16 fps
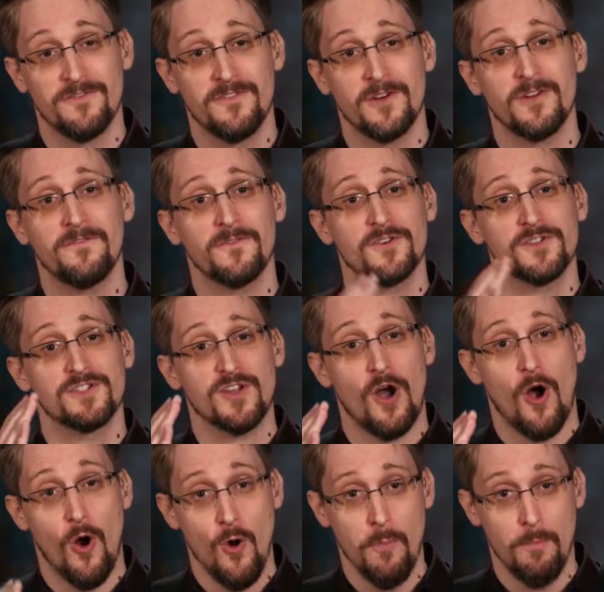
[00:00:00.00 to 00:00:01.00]
The very first
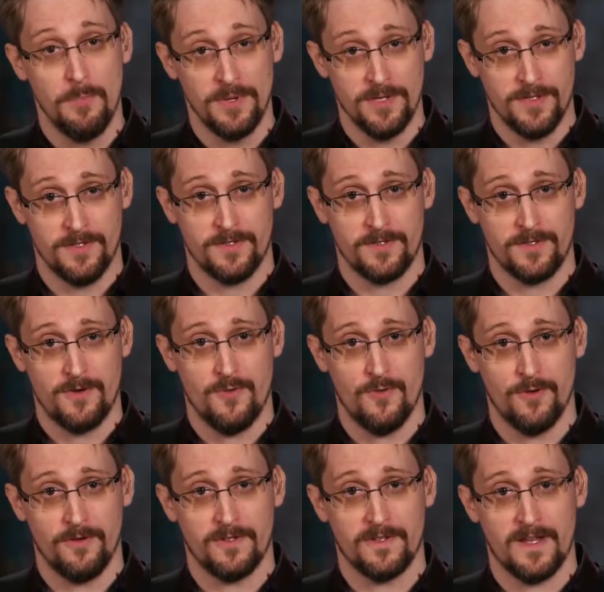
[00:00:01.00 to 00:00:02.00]
open
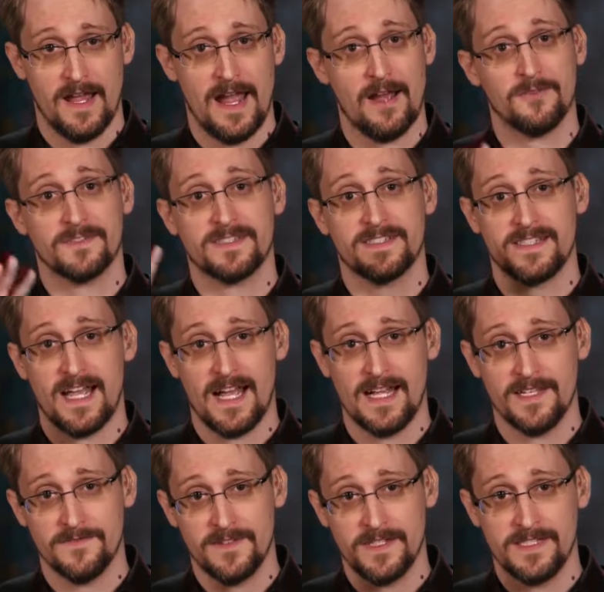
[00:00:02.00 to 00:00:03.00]
court
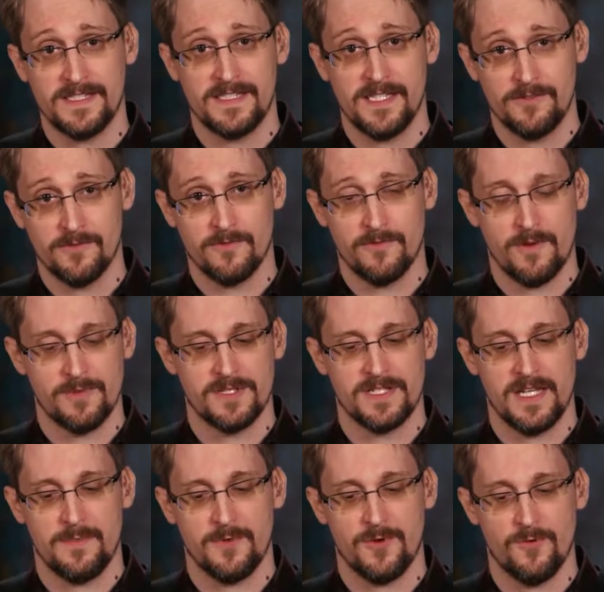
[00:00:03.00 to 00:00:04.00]
outside of these secret rubber
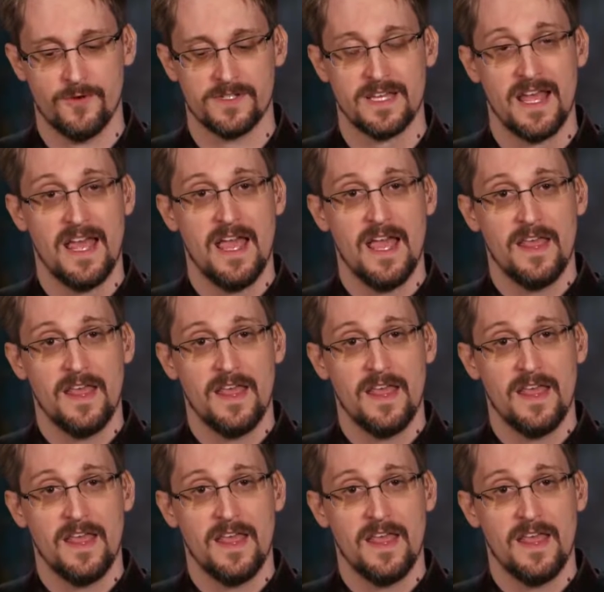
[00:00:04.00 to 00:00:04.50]
stamp courts